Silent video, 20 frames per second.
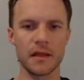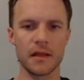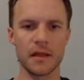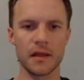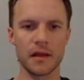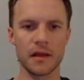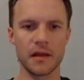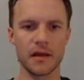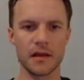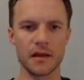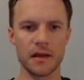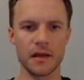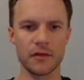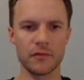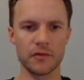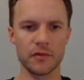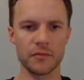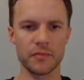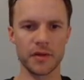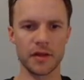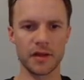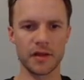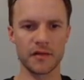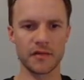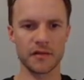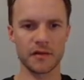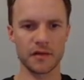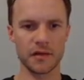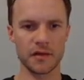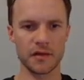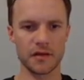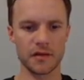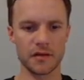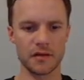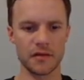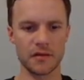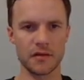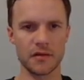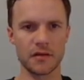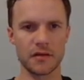and I will paste
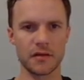in